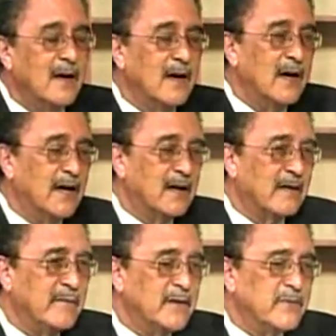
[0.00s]
And the
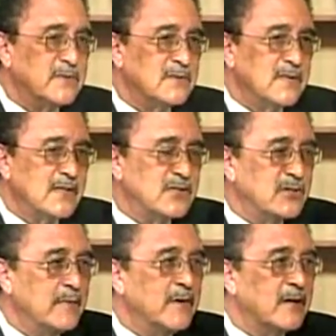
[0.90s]
government was
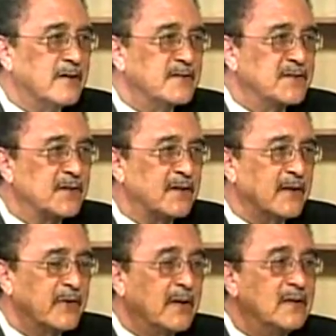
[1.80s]
extremely concerned that
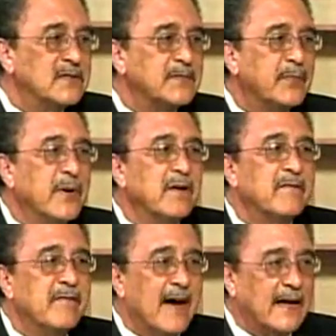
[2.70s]
we didn't spring
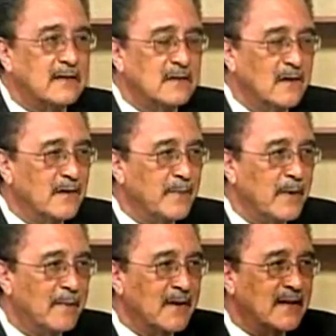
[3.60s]
VAT on the
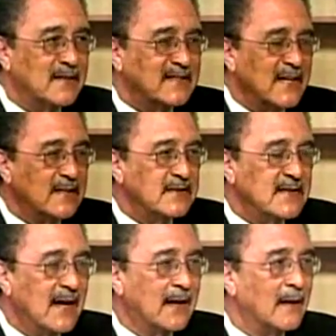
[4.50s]
public in the sense
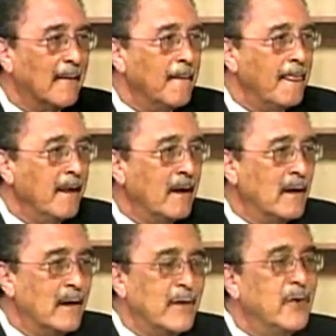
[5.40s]
that,
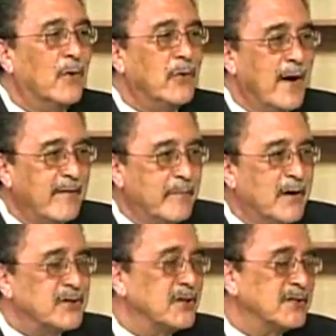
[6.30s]
you have a
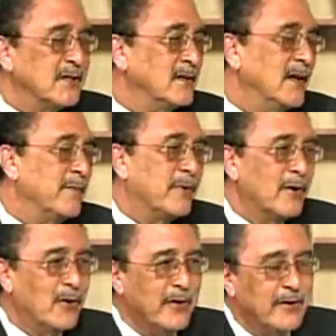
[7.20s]
budget in April
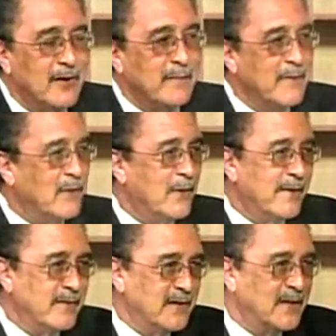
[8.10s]
or in early May, whatever
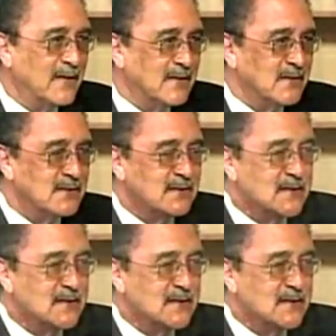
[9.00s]
the date is,